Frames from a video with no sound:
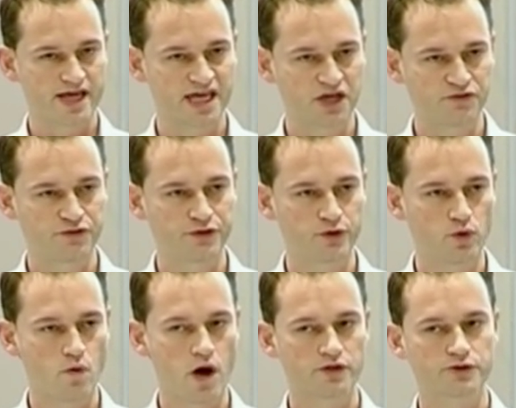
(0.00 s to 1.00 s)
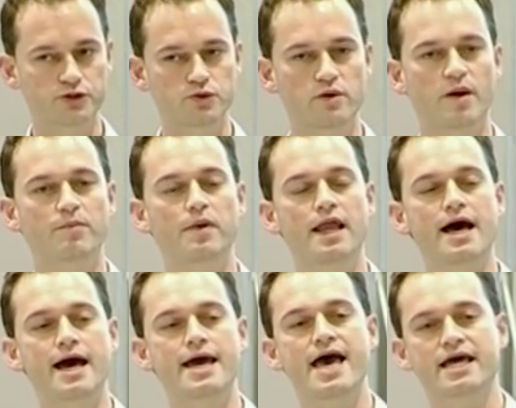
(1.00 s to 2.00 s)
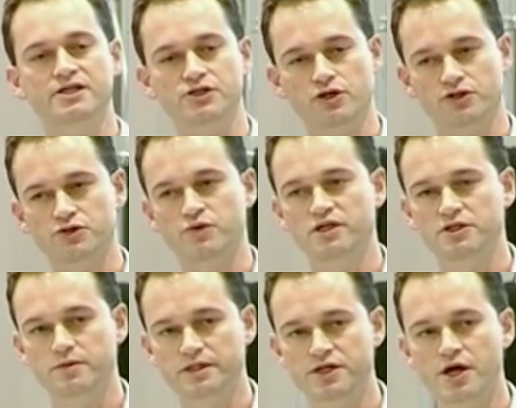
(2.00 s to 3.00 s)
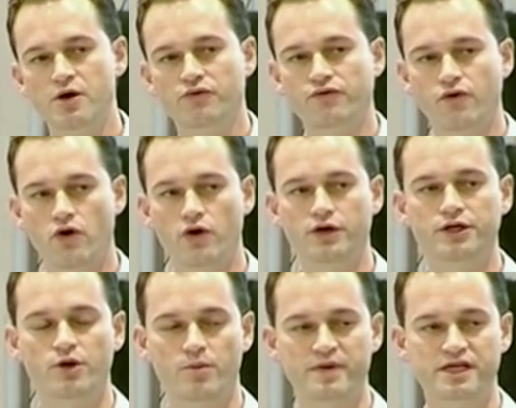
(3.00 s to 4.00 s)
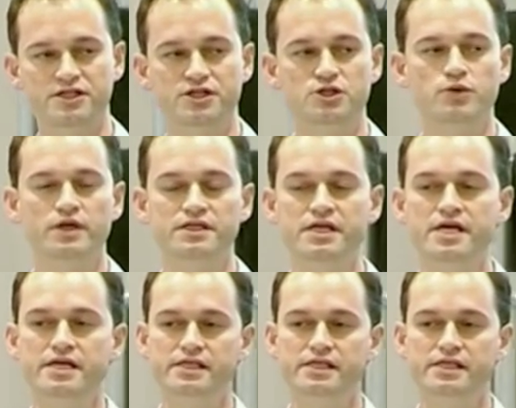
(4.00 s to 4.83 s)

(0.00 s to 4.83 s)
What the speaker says: if you want to apply hands-on treatment for your patients with